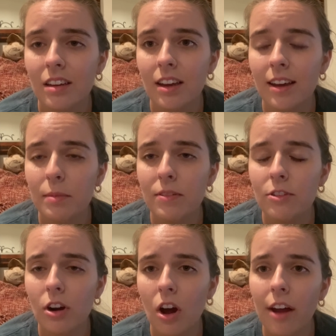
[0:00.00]
Um, if
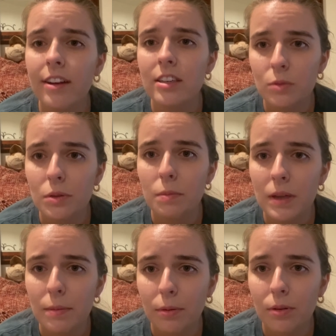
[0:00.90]
you're honest with
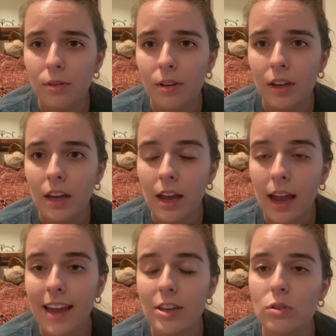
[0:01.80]
people
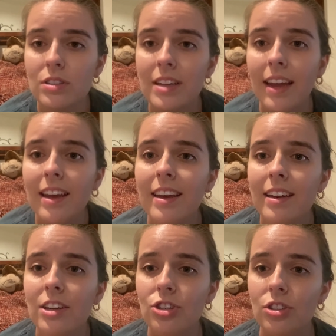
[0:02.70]
and you say it in
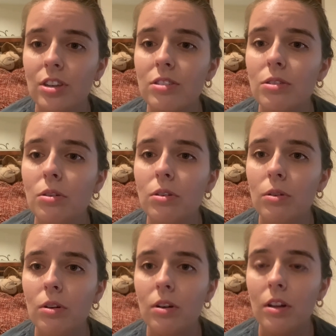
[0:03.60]
a gentle,
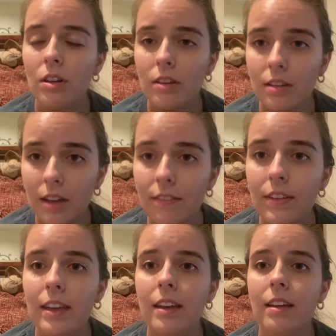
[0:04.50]

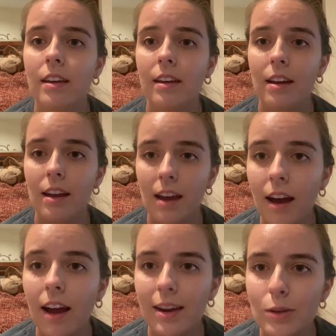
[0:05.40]
loving,
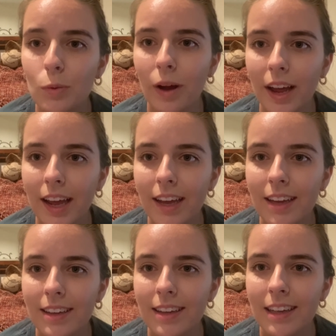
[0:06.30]
kind way,
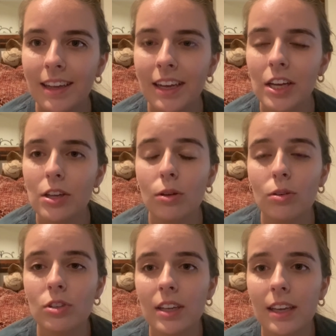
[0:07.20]
you
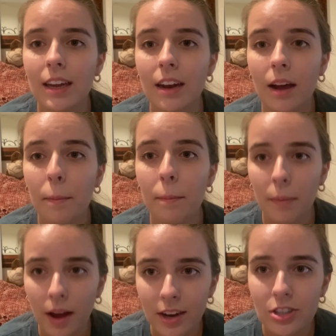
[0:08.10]
usually get a
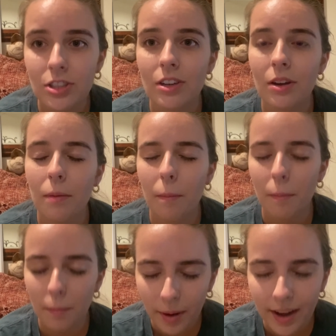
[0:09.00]
much,
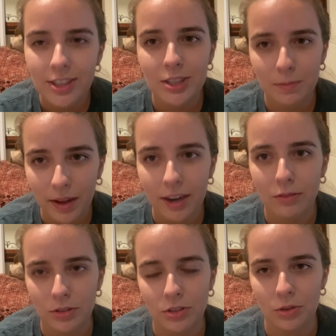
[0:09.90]
much better
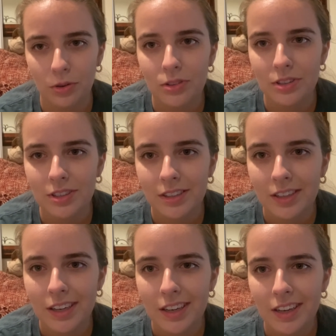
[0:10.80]
result.
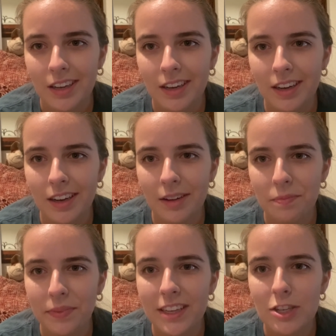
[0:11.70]

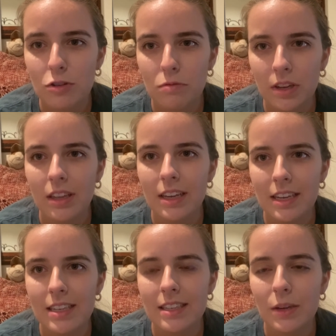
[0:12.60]
Um, it's really
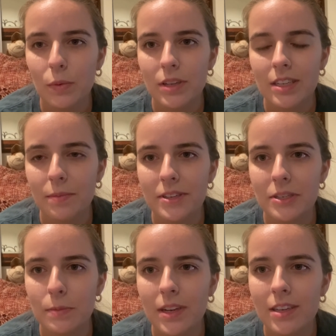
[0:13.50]
easy when someone's
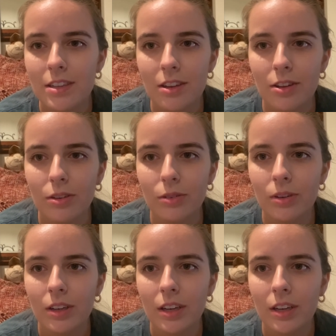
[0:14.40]
mean to you